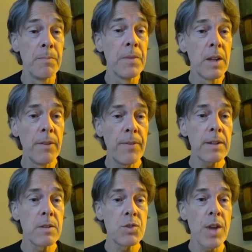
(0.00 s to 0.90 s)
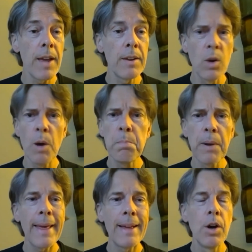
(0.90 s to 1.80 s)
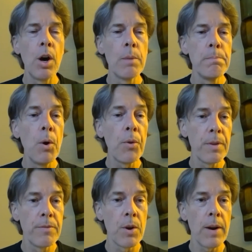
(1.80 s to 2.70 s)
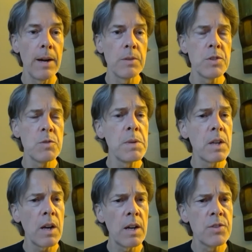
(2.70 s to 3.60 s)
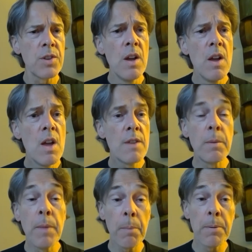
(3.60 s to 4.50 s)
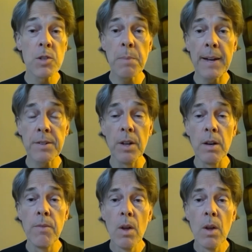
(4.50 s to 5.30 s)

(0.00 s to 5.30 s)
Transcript: in effect, of saying, a plague on both of your houses, because from their perspective,